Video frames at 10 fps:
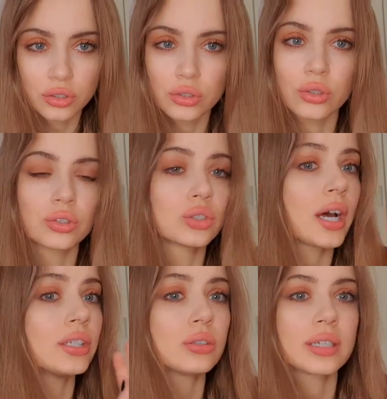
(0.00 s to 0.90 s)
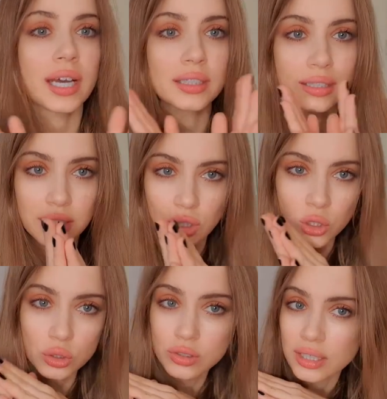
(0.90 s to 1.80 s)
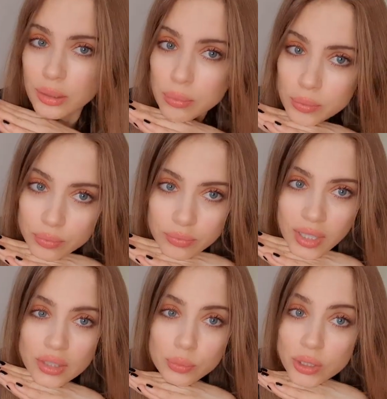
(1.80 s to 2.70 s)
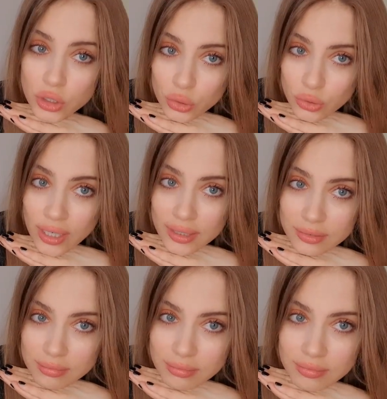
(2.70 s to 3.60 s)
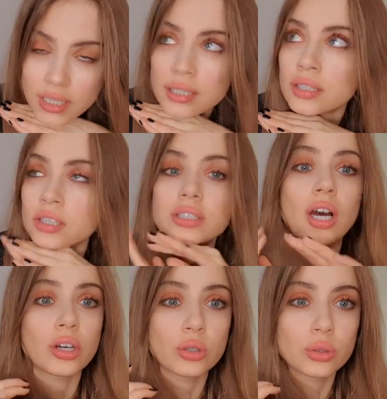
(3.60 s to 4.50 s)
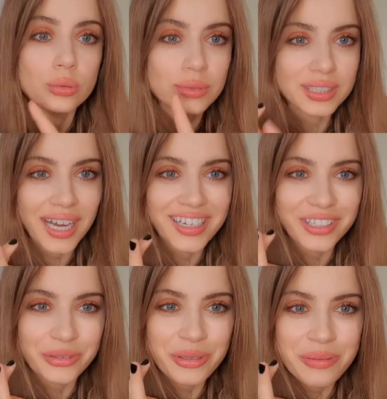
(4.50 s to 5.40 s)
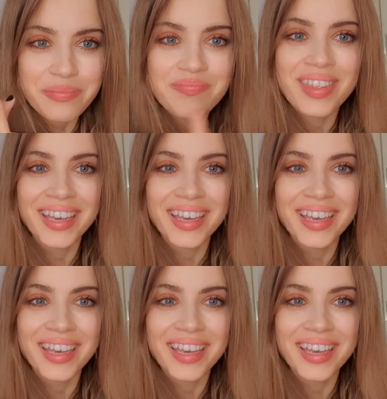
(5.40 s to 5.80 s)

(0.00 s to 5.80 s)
So try to get good sleep as much as you can. Dark room, silent room,